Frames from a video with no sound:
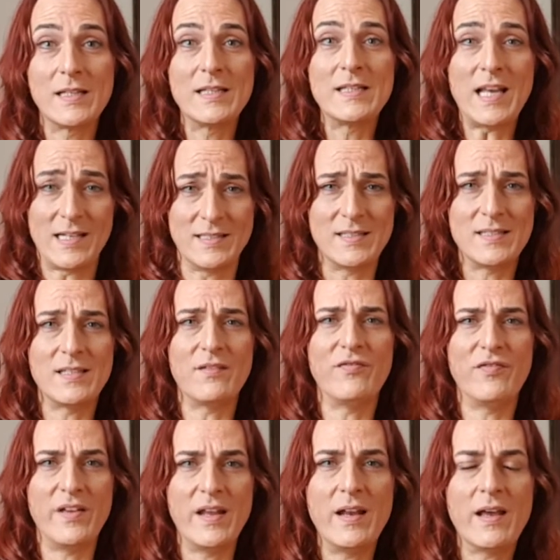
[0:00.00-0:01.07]
That's the
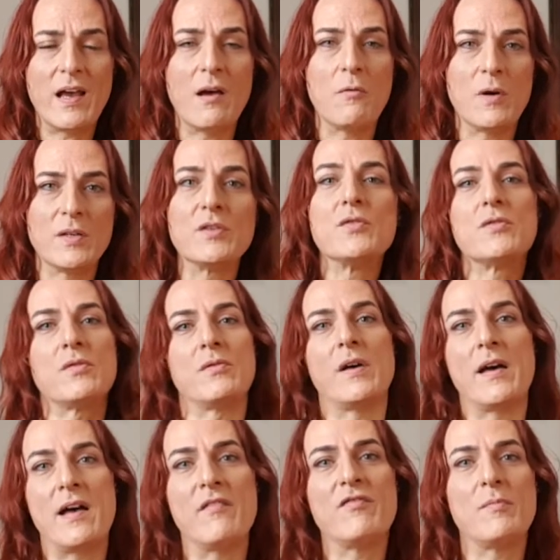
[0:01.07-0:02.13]
feeling I want you to
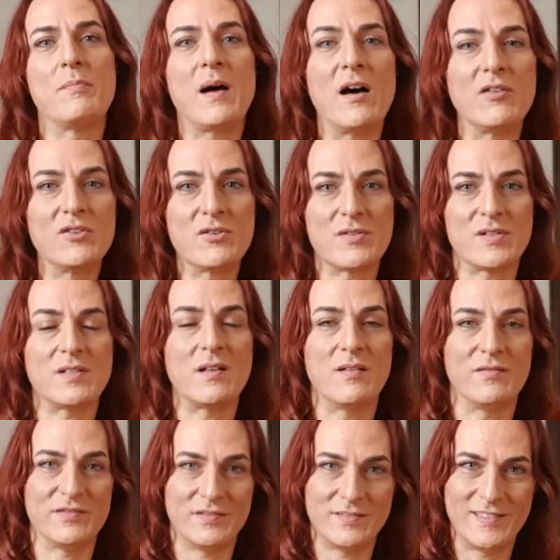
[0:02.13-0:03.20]
have about yourself
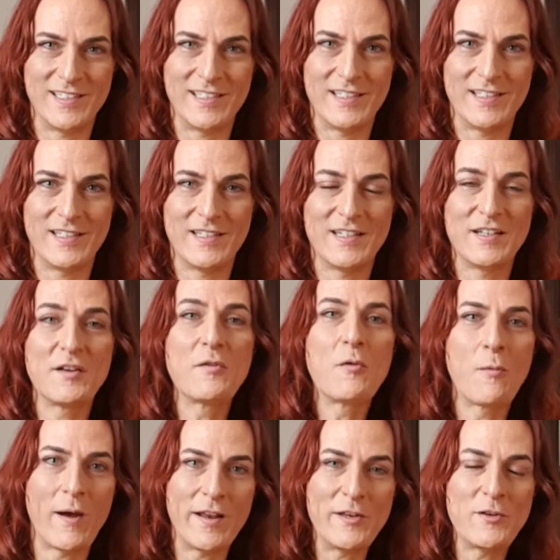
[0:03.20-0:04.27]

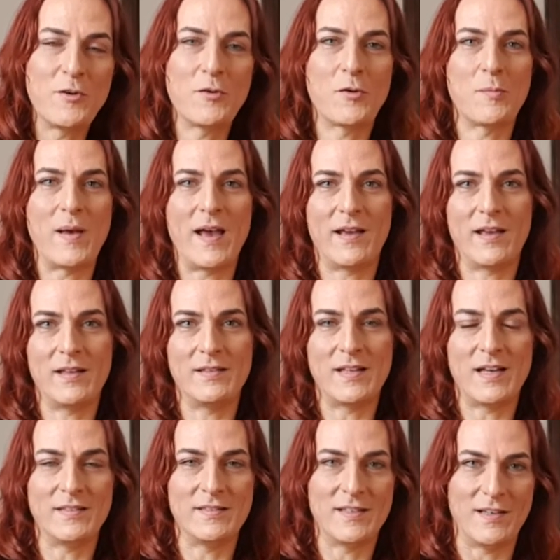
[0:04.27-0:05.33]
when you look back at
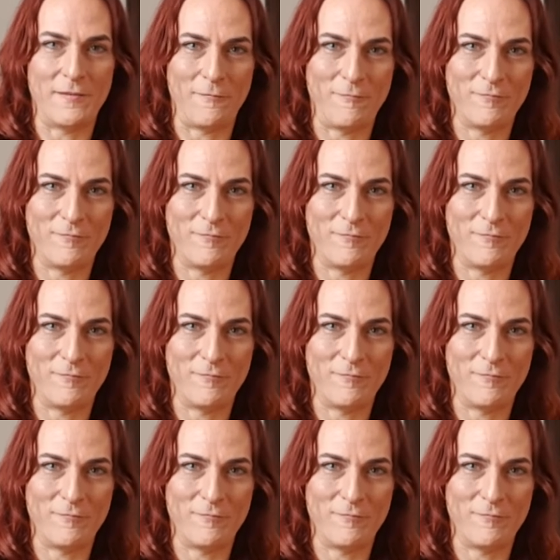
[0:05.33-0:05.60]
that time.